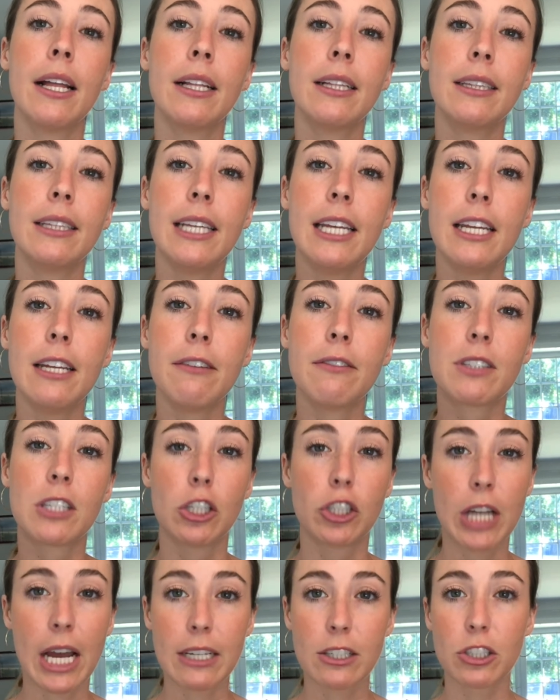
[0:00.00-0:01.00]
leave
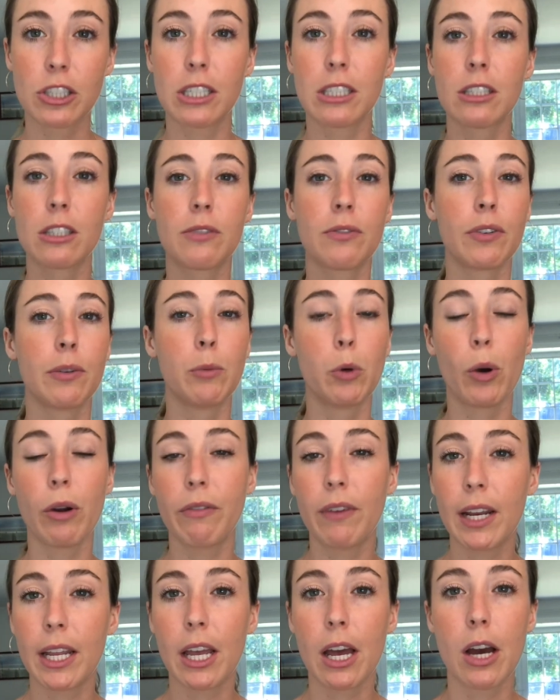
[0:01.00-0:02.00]
suggestions for more
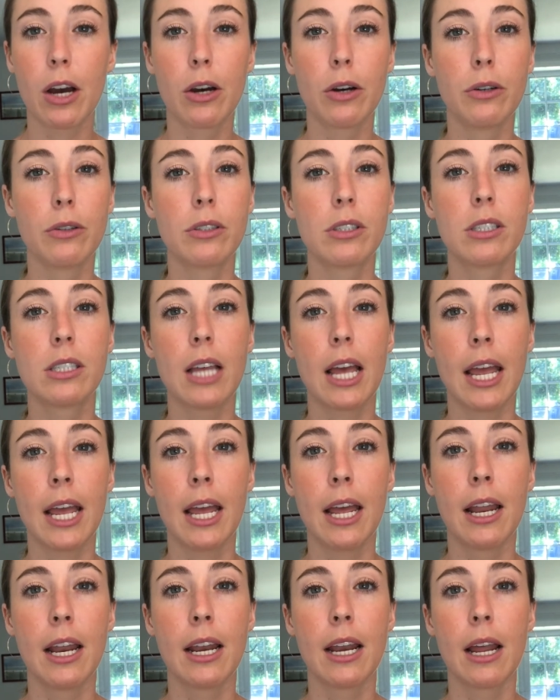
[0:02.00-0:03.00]
videos
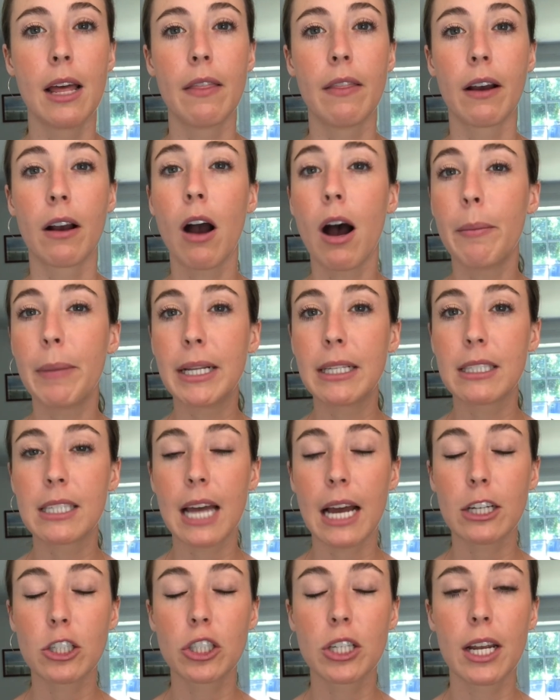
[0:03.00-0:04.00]
in the comment
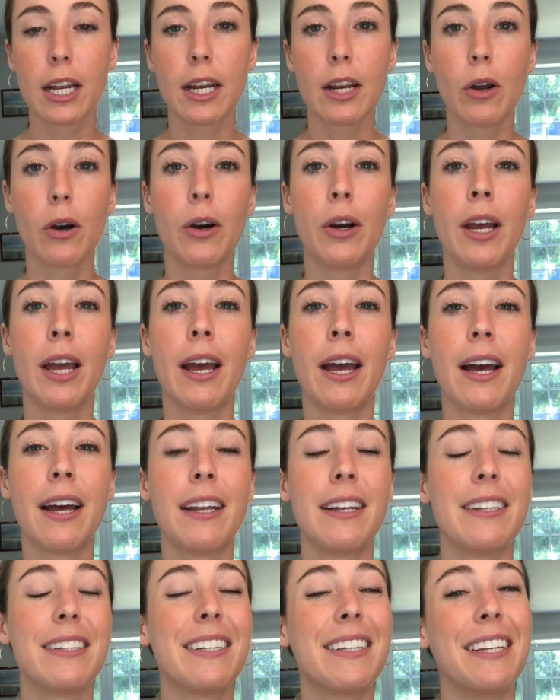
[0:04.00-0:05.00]
section
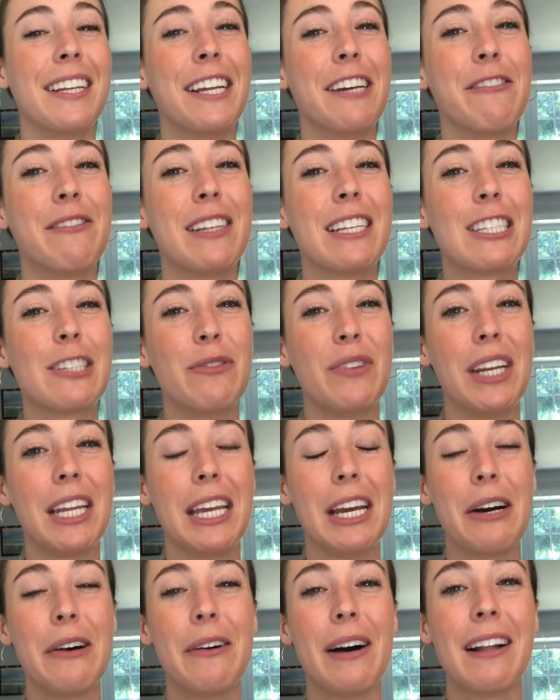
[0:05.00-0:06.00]
and give this
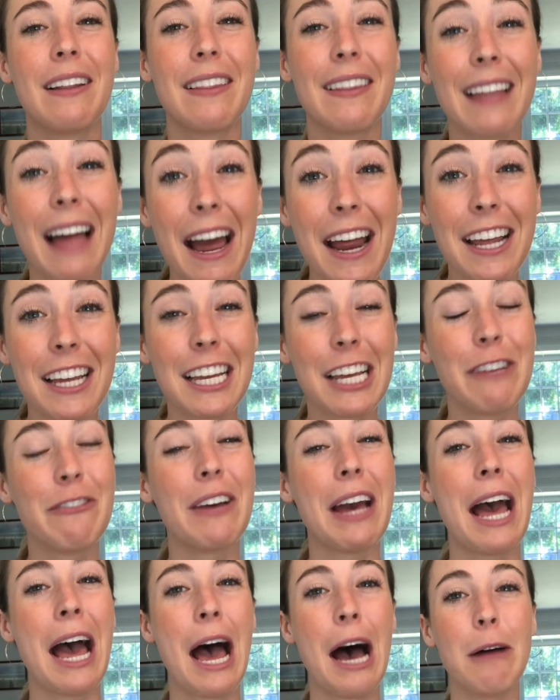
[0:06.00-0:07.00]
video a like if it
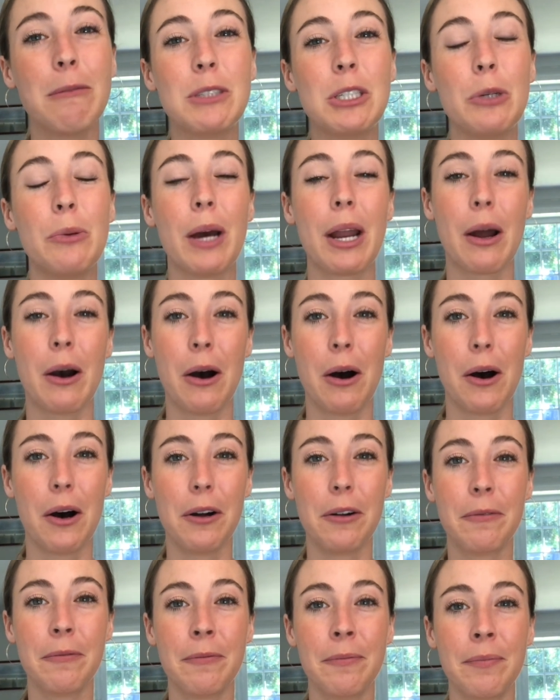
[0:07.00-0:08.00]
helped you at
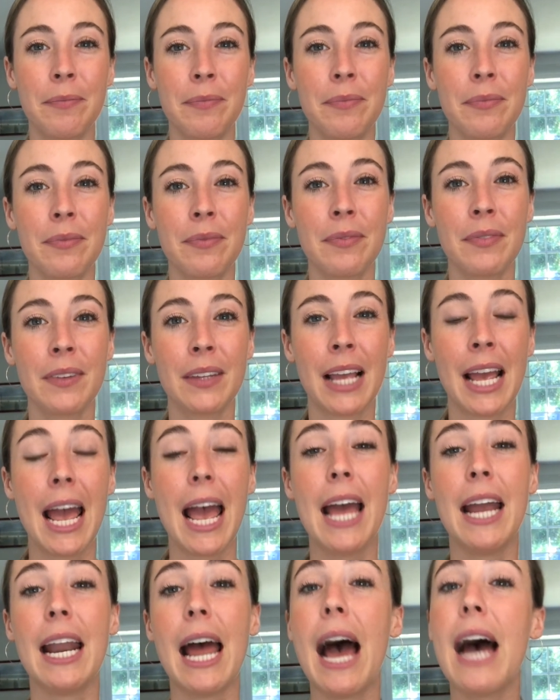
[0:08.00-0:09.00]
all.
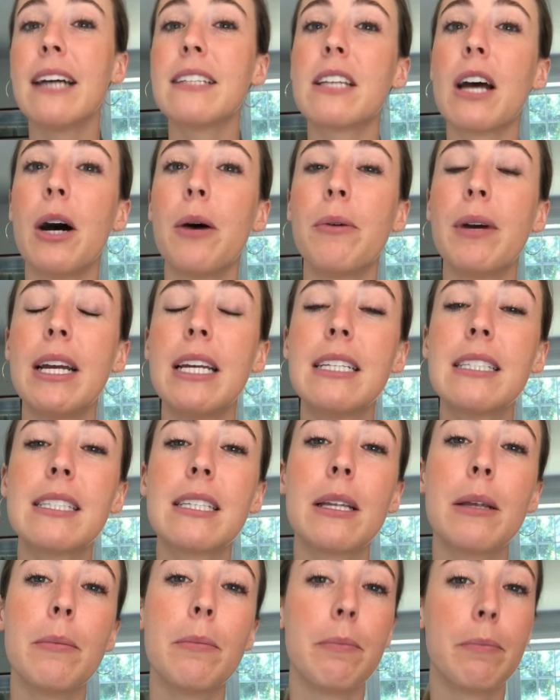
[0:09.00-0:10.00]
And as always,
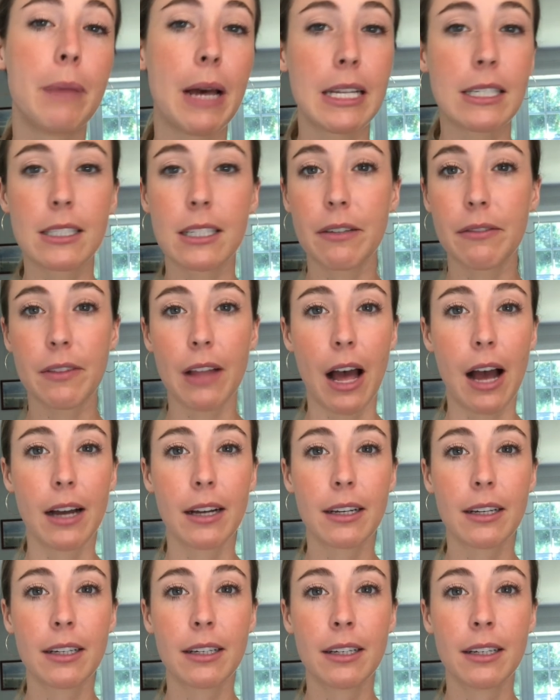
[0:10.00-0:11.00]
best of luck.
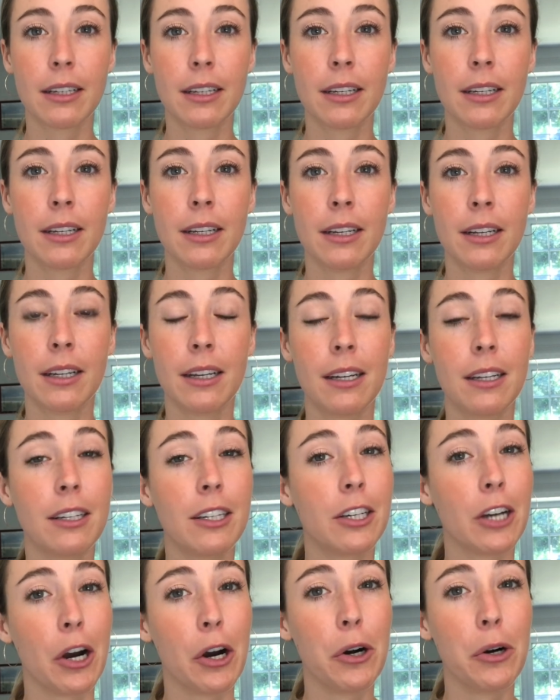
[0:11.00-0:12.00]

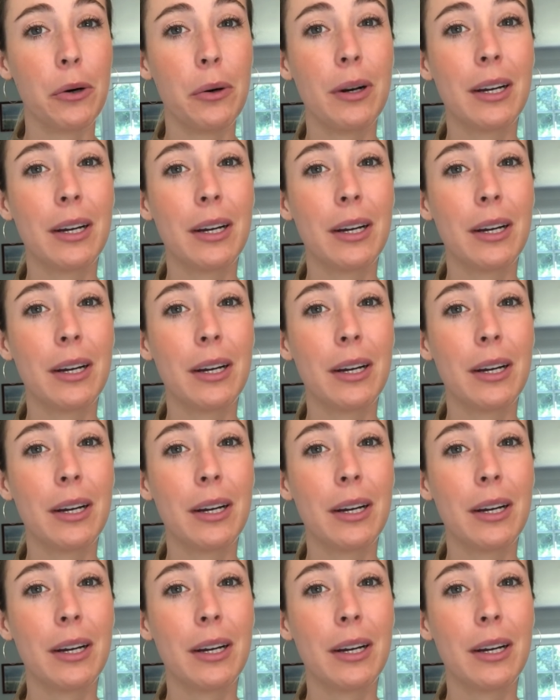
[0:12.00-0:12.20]
Go